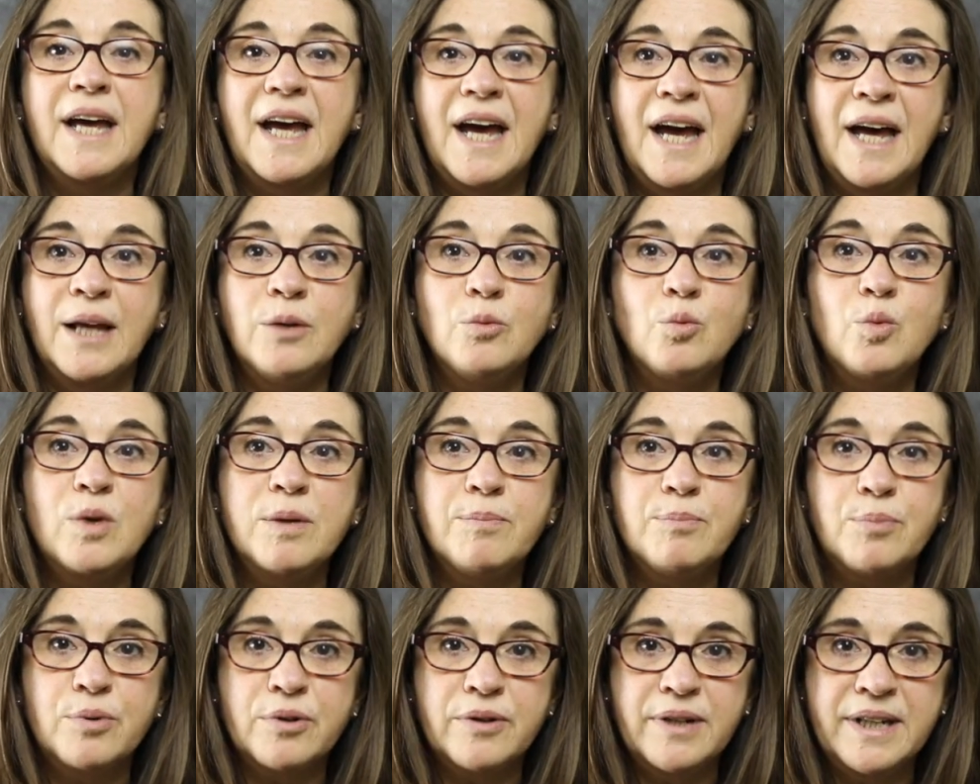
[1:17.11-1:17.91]
and we
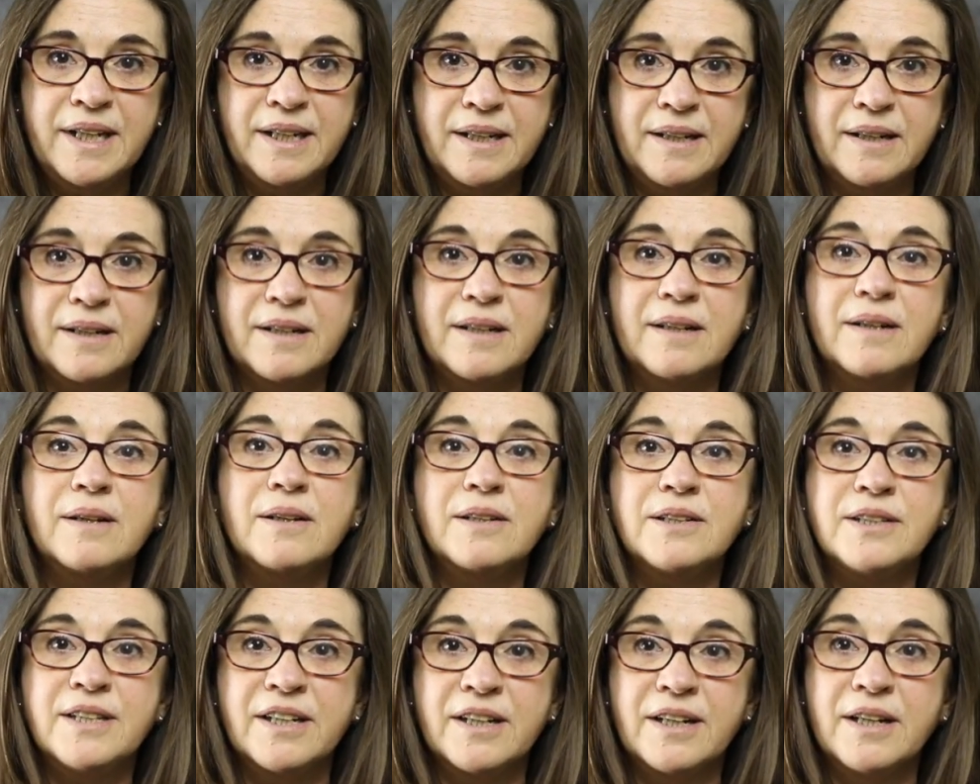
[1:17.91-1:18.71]
bring
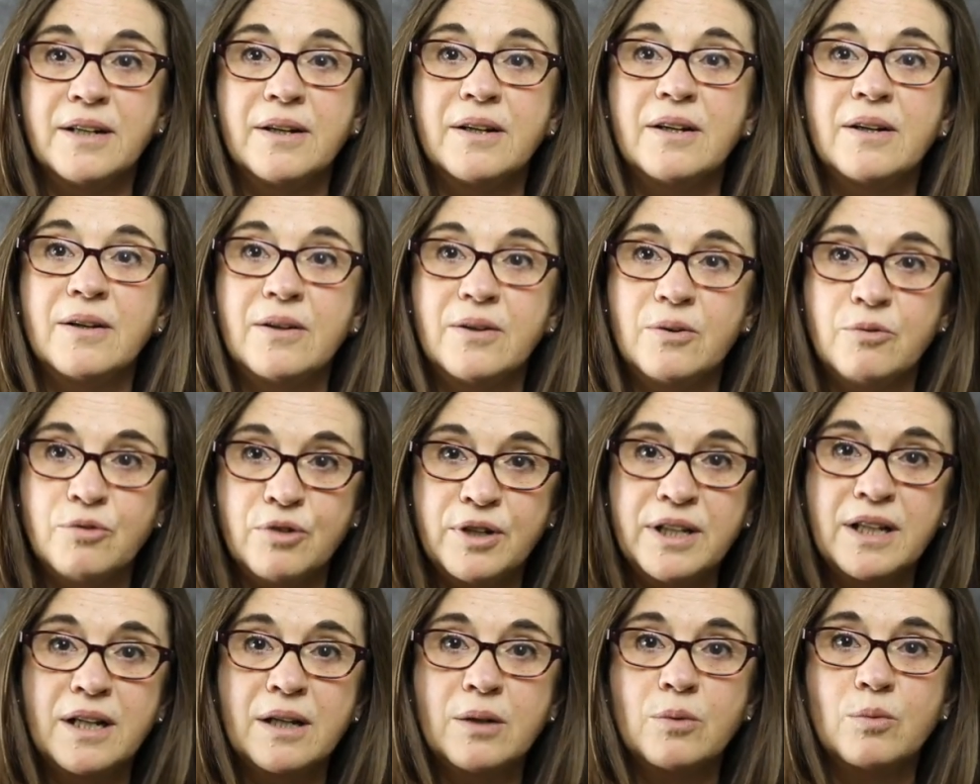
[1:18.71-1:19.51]
the
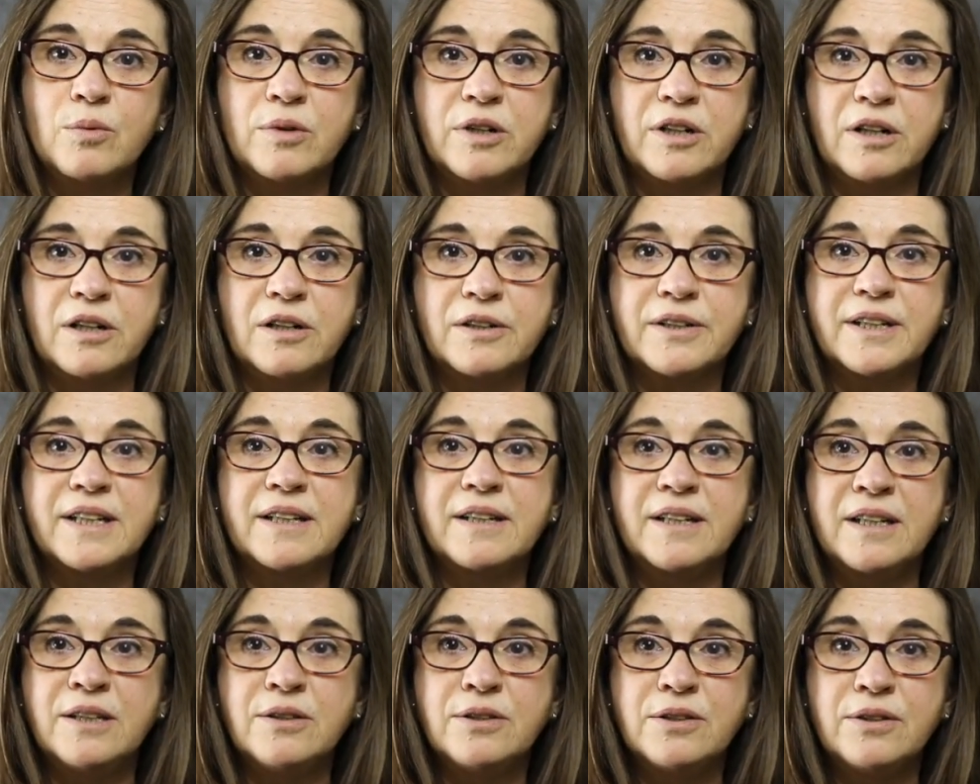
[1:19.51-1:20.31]
real world
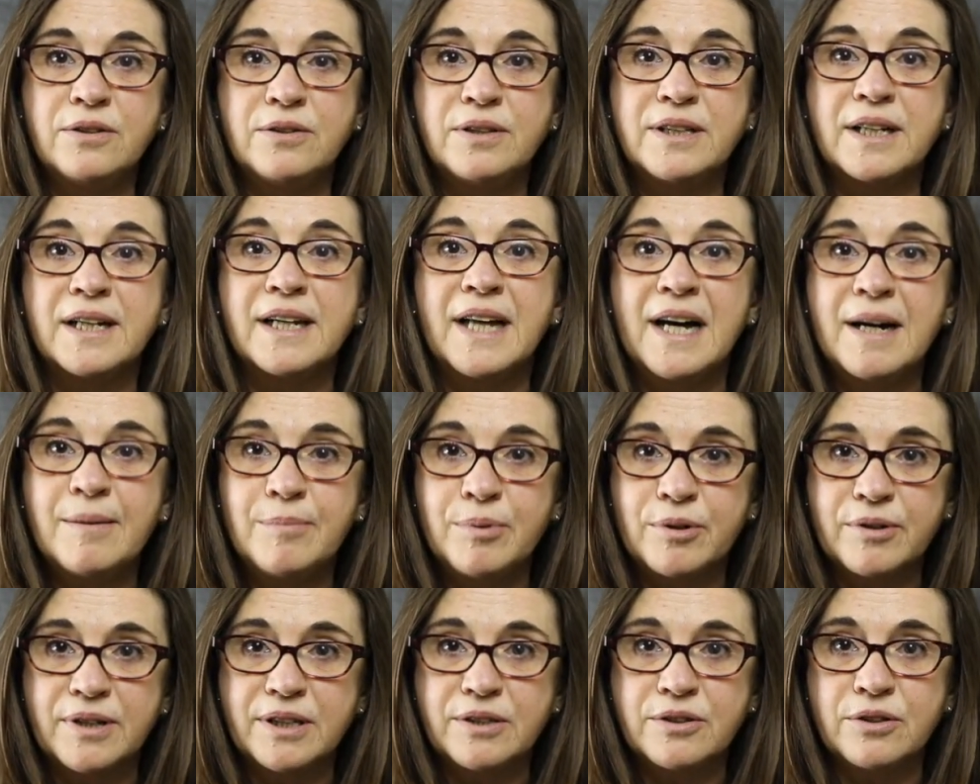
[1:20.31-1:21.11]
into the
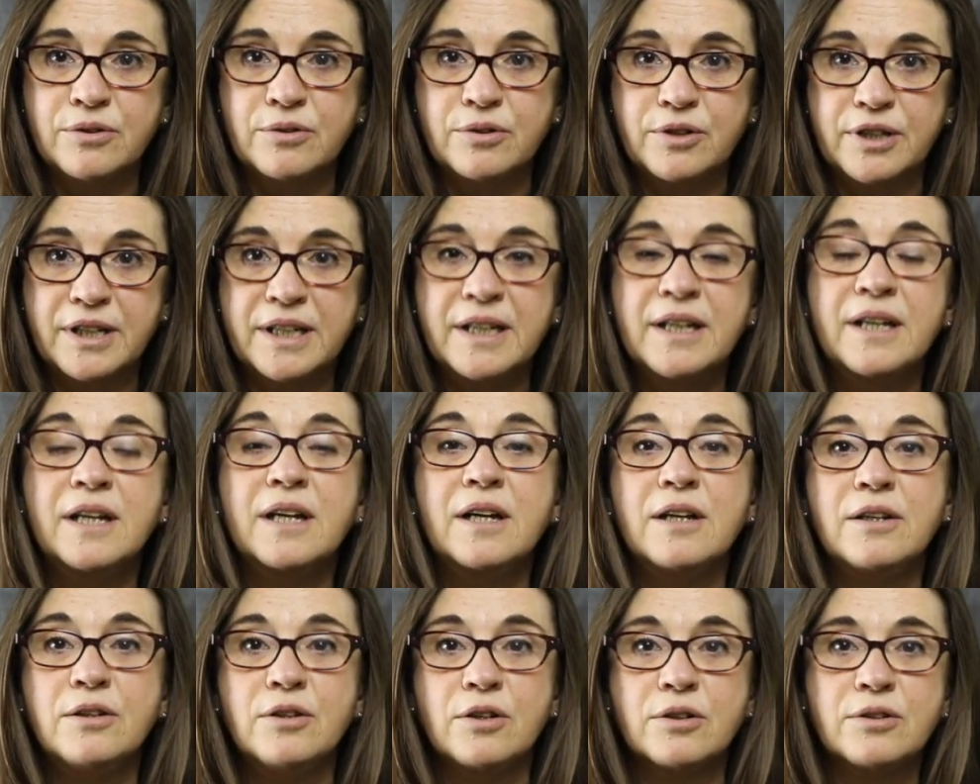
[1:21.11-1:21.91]
laboratory,
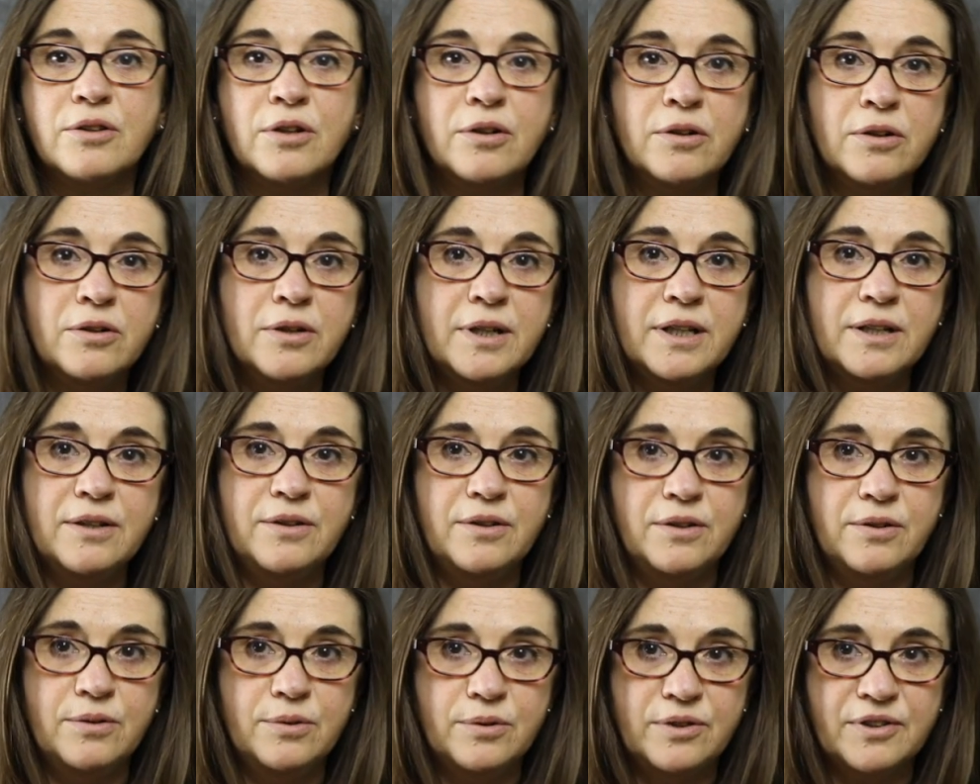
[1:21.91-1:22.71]
not only
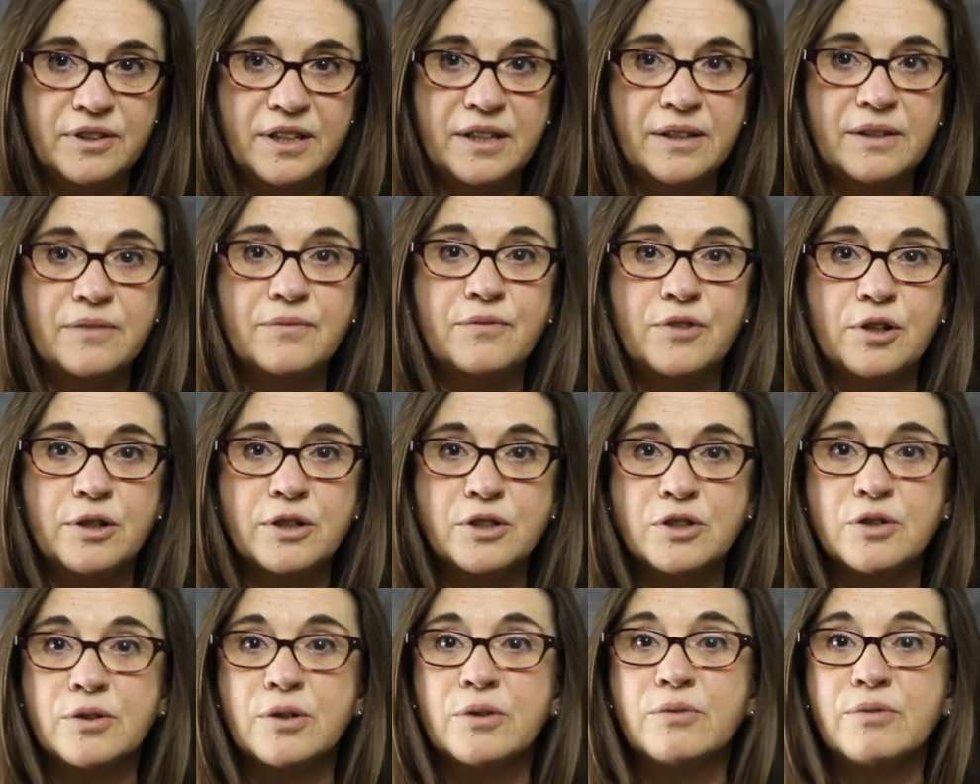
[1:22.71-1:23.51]
using
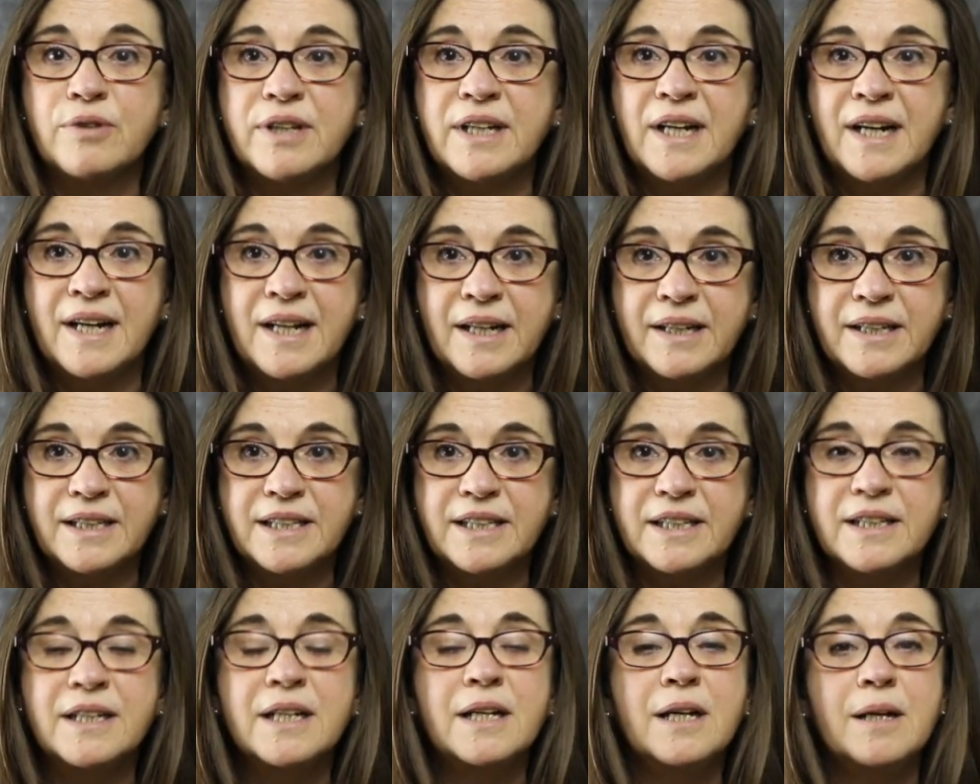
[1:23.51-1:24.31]
virtual
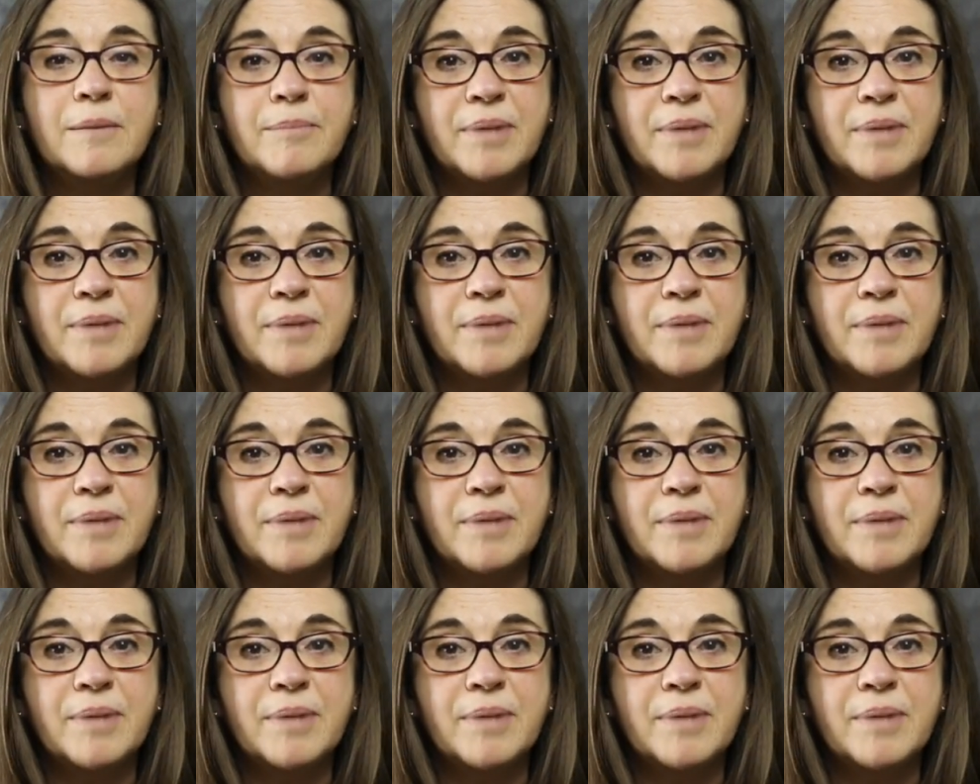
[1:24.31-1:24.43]
reality,